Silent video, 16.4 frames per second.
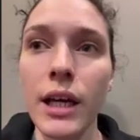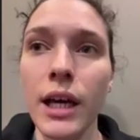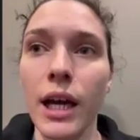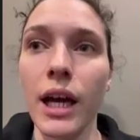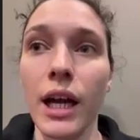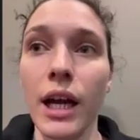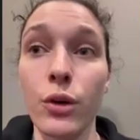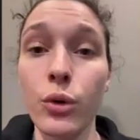
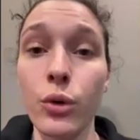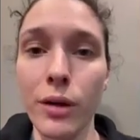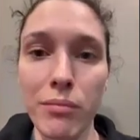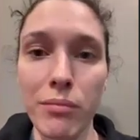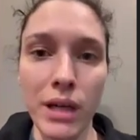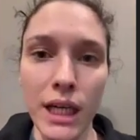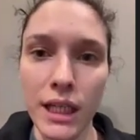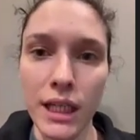I
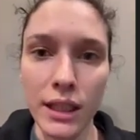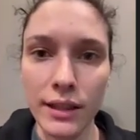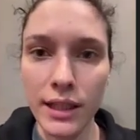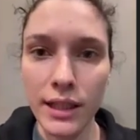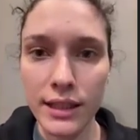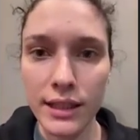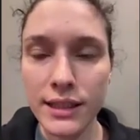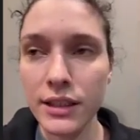couldn't make it
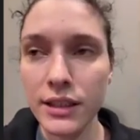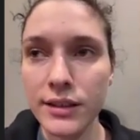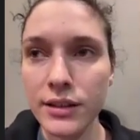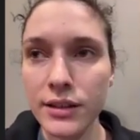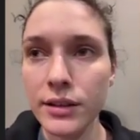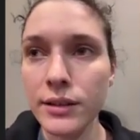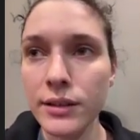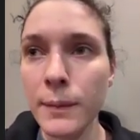that
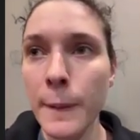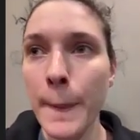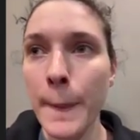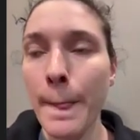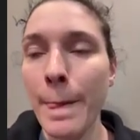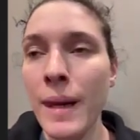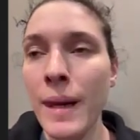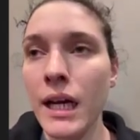season.
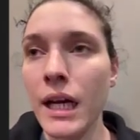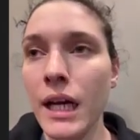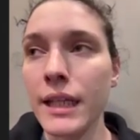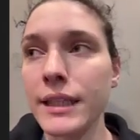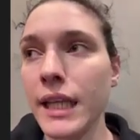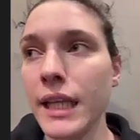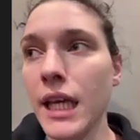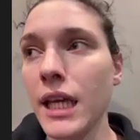
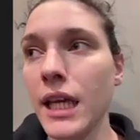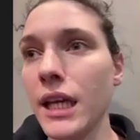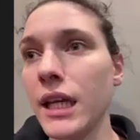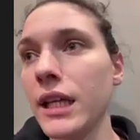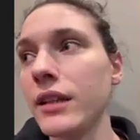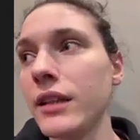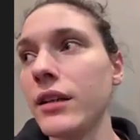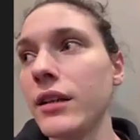And
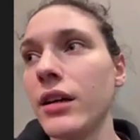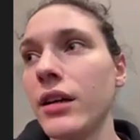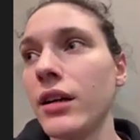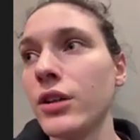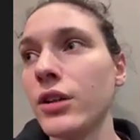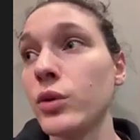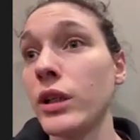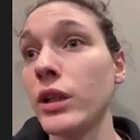then
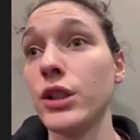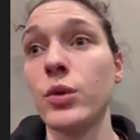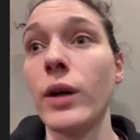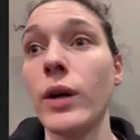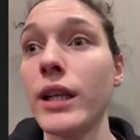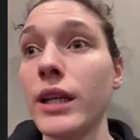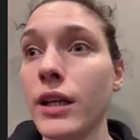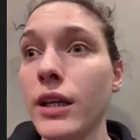
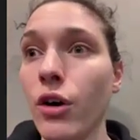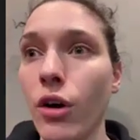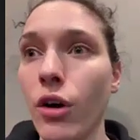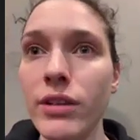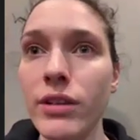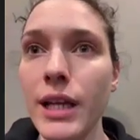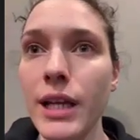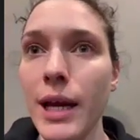2020
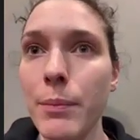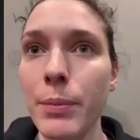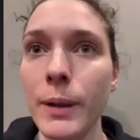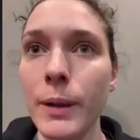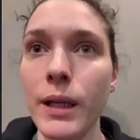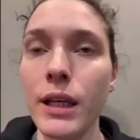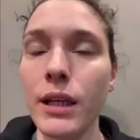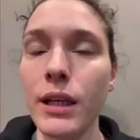COVID
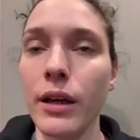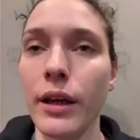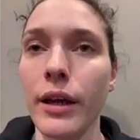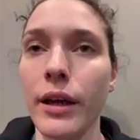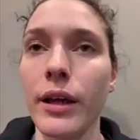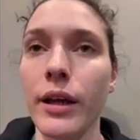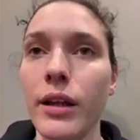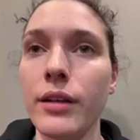happened,
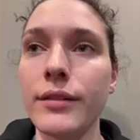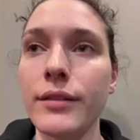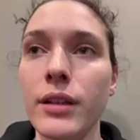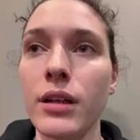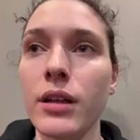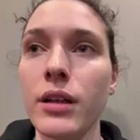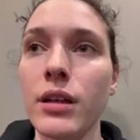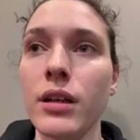and
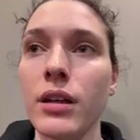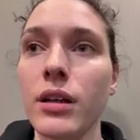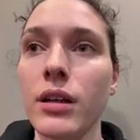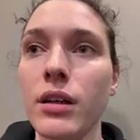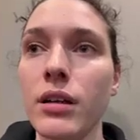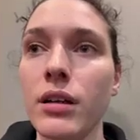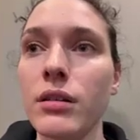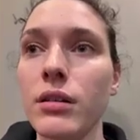
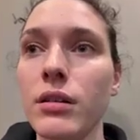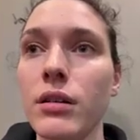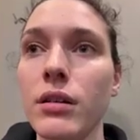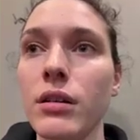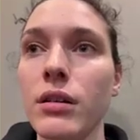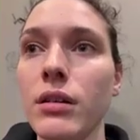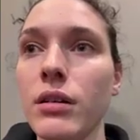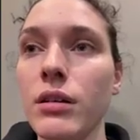yeah,
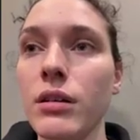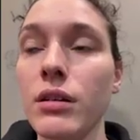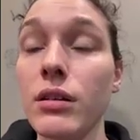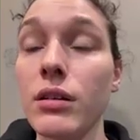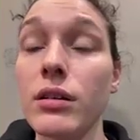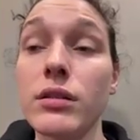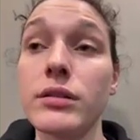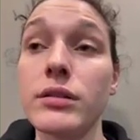
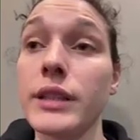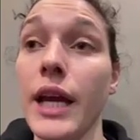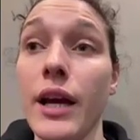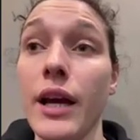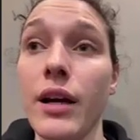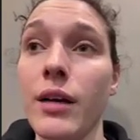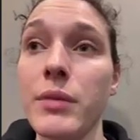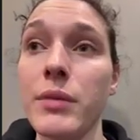
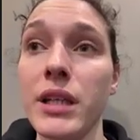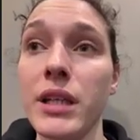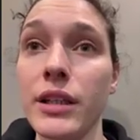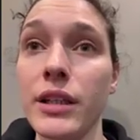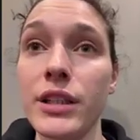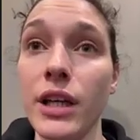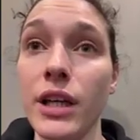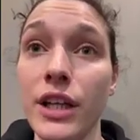I
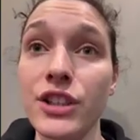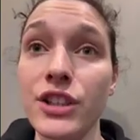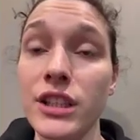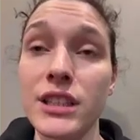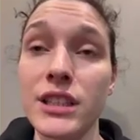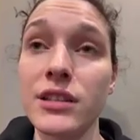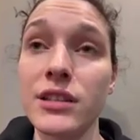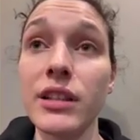mean, I
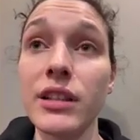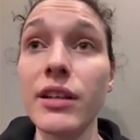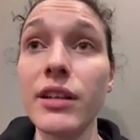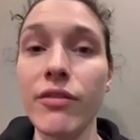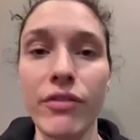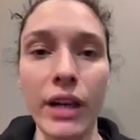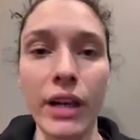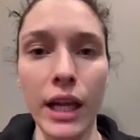just
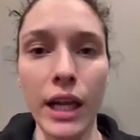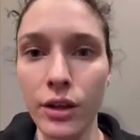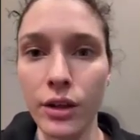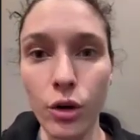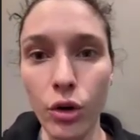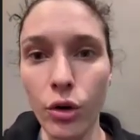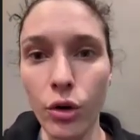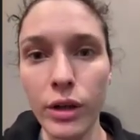didn't feel
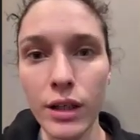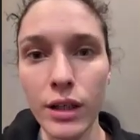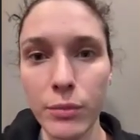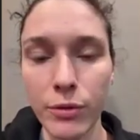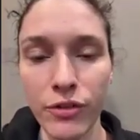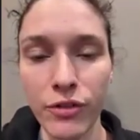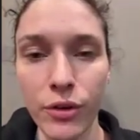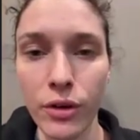like
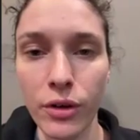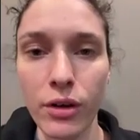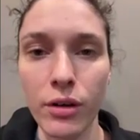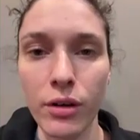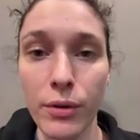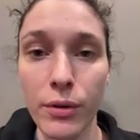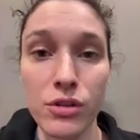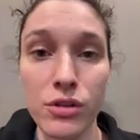going
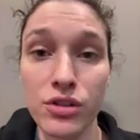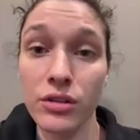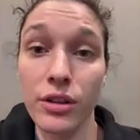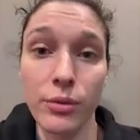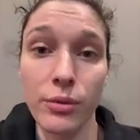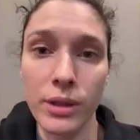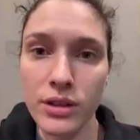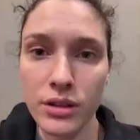for a
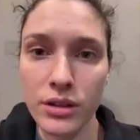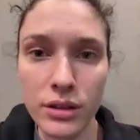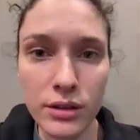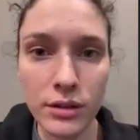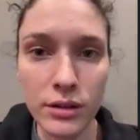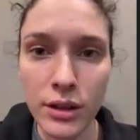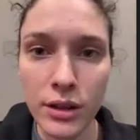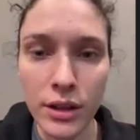personal reason,